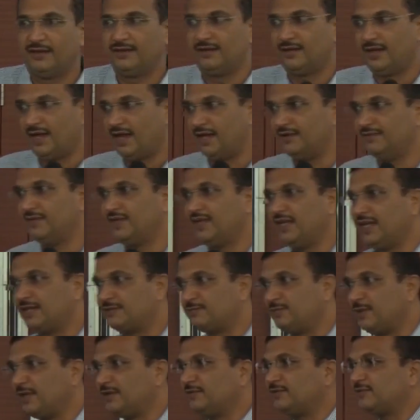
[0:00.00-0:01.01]
I will
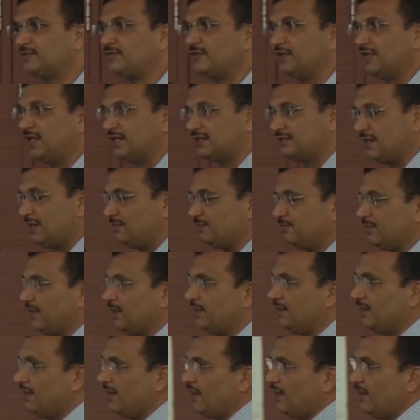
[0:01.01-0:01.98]
explain with one example.